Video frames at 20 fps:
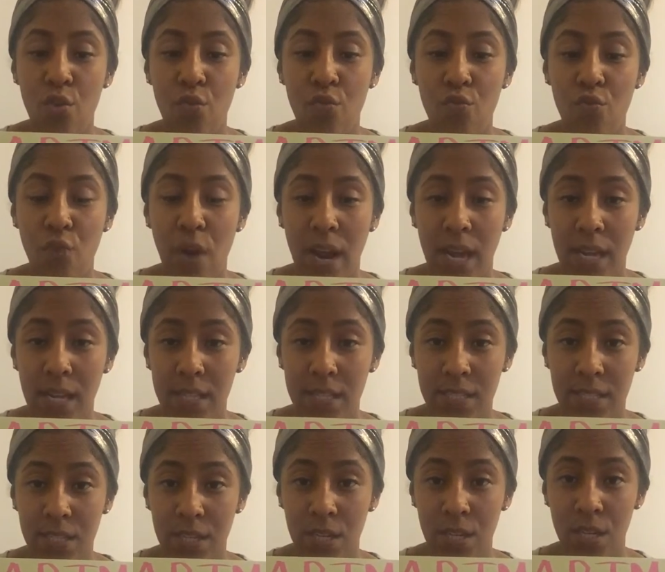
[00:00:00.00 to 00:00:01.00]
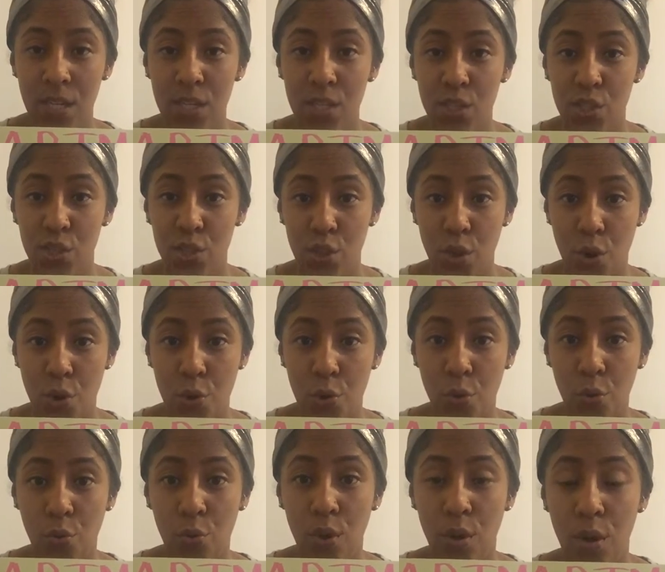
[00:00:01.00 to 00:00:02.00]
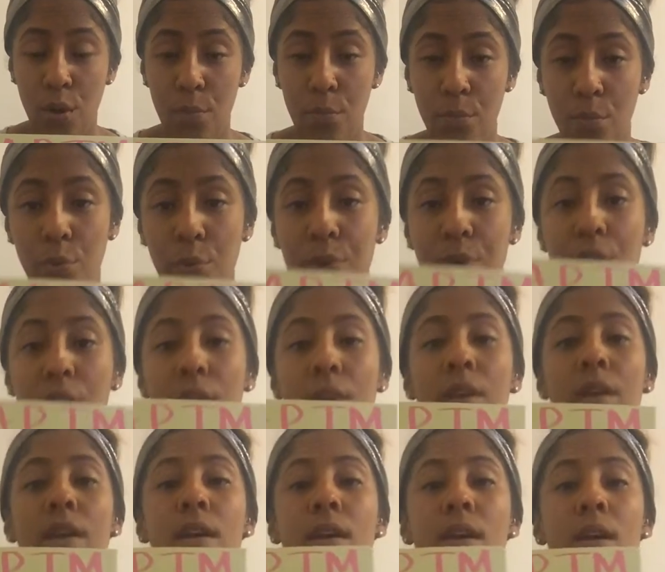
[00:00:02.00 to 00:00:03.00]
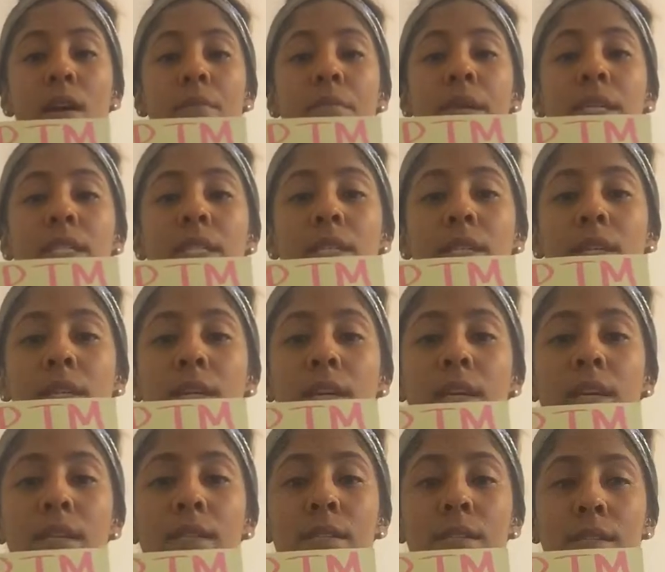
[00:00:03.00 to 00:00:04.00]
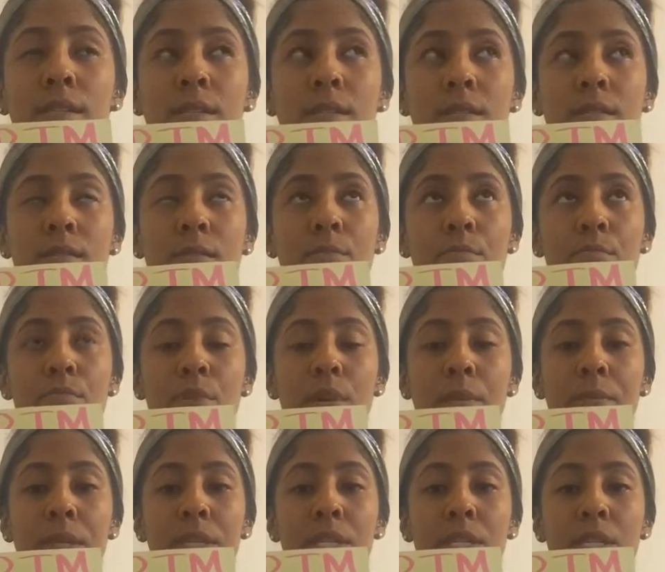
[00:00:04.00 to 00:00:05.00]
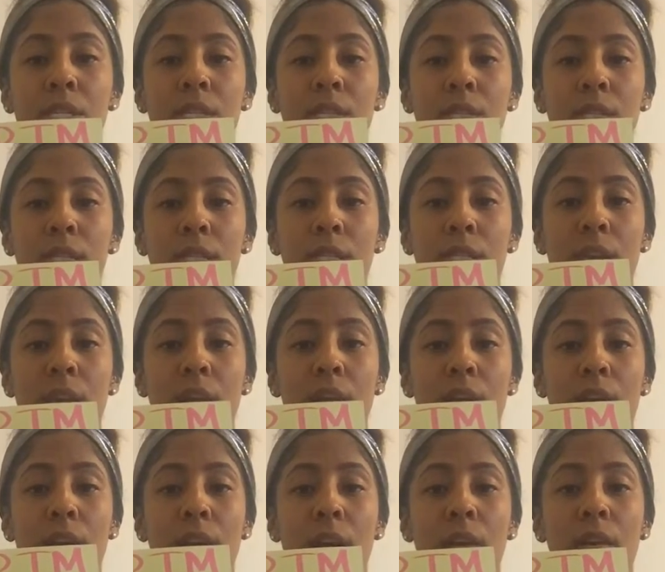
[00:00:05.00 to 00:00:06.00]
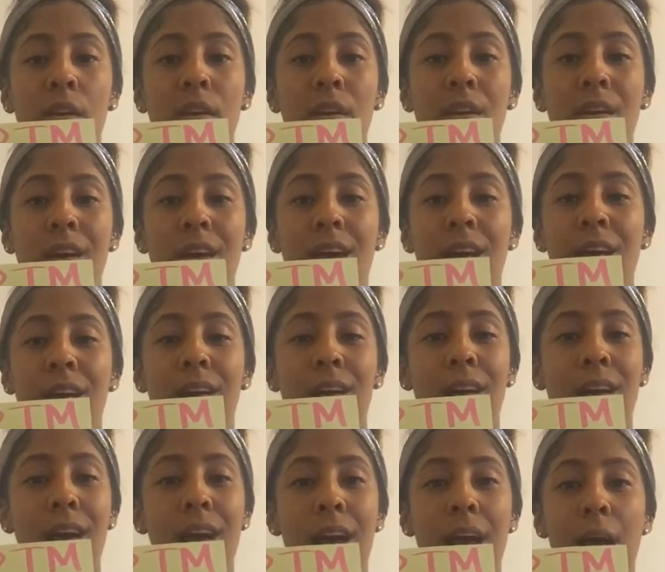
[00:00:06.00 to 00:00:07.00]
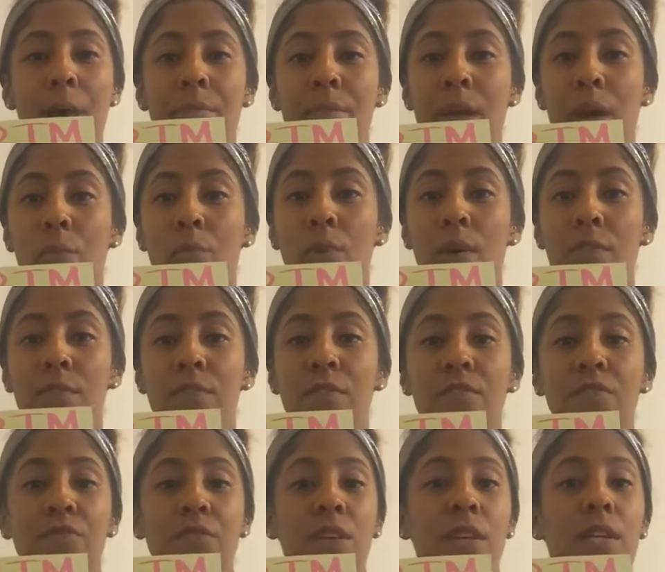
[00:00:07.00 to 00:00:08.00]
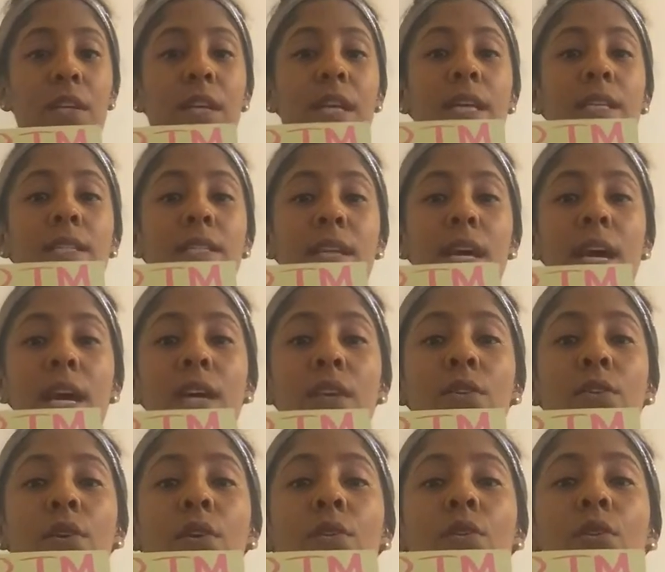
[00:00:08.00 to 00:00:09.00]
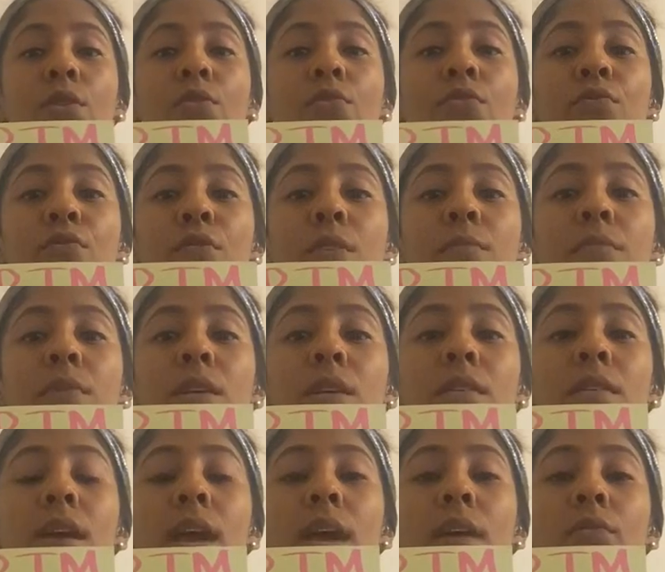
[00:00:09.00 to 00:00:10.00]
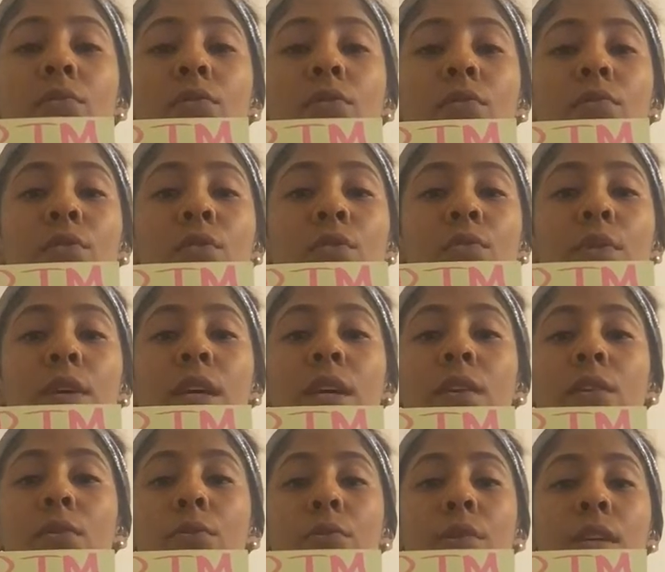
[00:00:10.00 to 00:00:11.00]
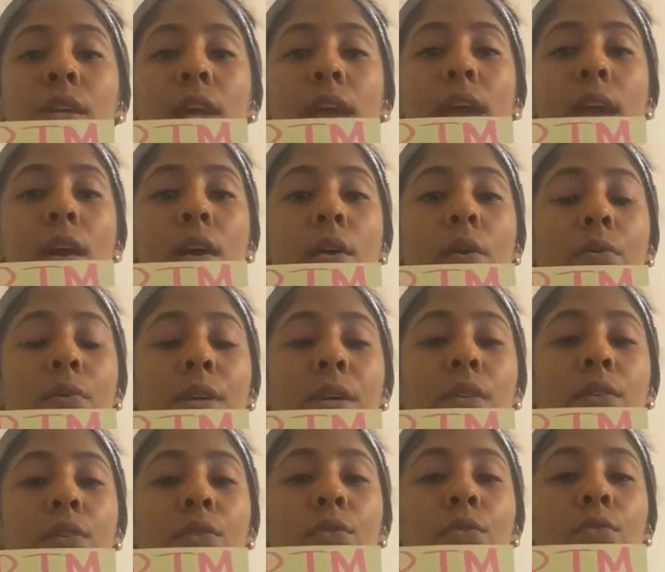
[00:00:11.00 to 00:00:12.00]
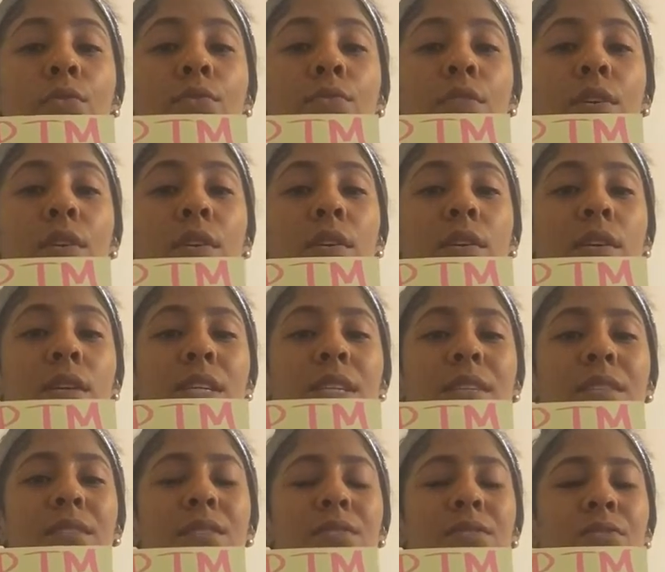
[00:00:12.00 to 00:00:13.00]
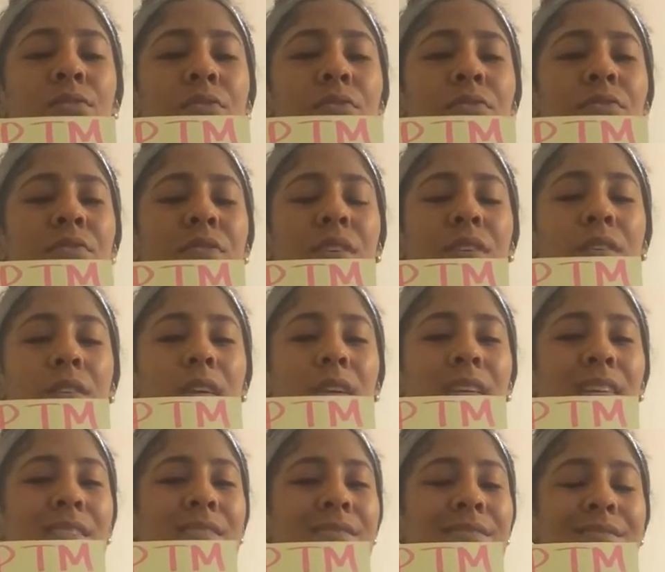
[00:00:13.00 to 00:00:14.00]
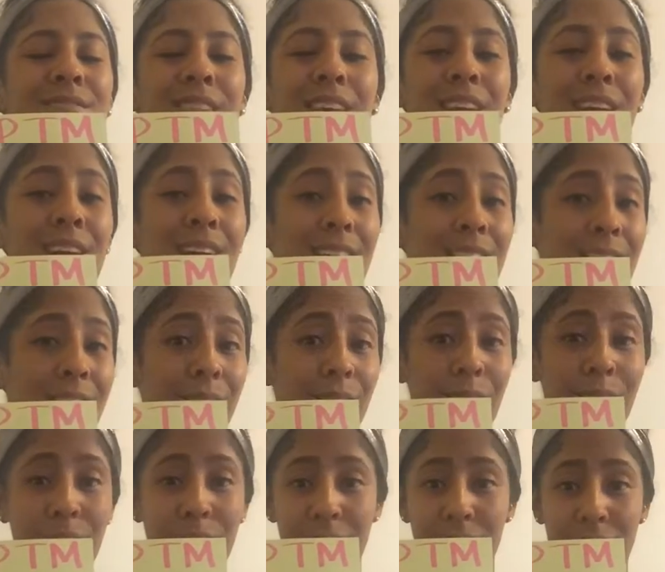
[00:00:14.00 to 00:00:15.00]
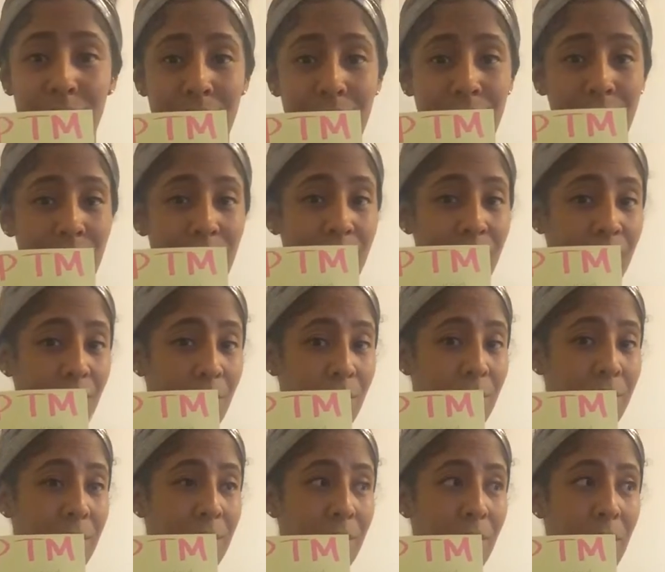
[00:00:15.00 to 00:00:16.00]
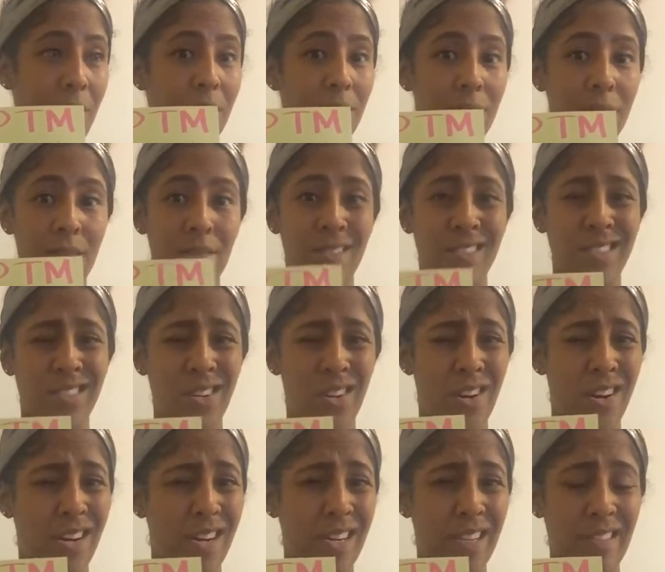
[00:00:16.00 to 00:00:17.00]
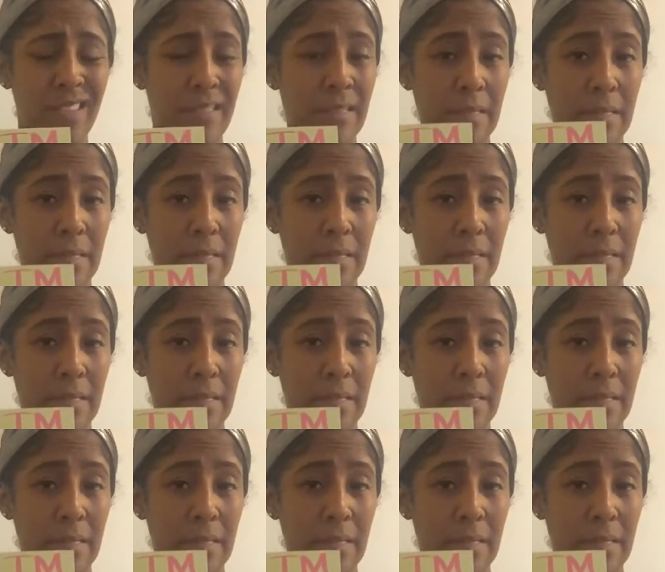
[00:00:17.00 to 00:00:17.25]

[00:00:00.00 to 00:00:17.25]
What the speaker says: right sternal border. And basically, it's pretty much in this area. I'm not one for feeling. They say, you know, go from the angle of Louis, go down and over, and you'll feel it. And I don't ever feel these spaces. Sorry.